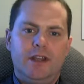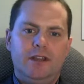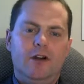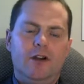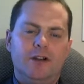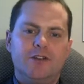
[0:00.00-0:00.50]

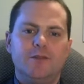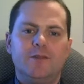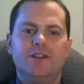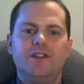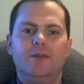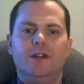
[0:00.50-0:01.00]
long-term
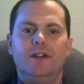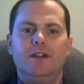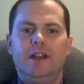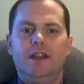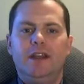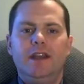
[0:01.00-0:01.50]

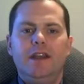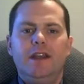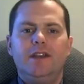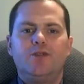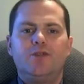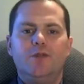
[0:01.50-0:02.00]
disability.
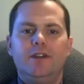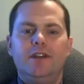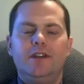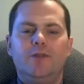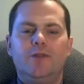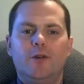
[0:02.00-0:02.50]
It's really
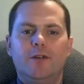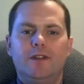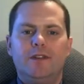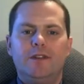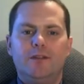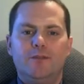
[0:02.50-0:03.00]
important
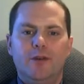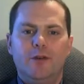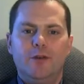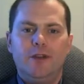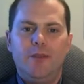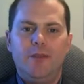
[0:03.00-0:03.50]
that the
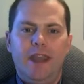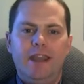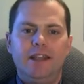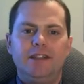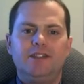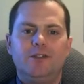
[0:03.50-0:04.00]
employee
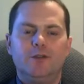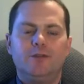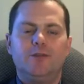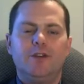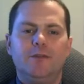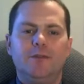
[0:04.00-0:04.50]
pays those
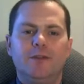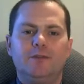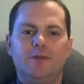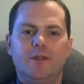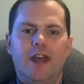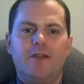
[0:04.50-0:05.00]
premiums
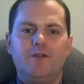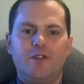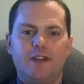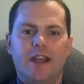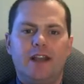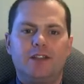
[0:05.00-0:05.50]
with
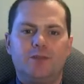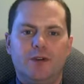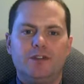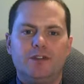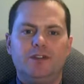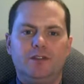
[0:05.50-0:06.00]
after-tax
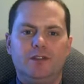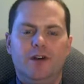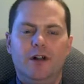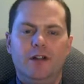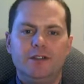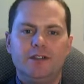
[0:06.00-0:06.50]
personal
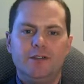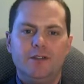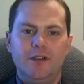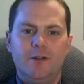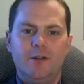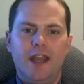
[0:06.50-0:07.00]
dollars so they
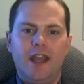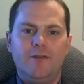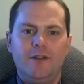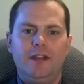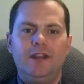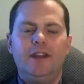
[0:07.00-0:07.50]
don't have
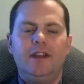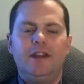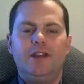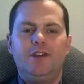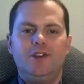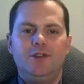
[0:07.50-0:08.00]
any
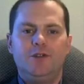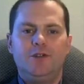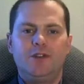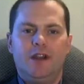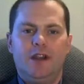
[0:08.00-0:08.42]
issues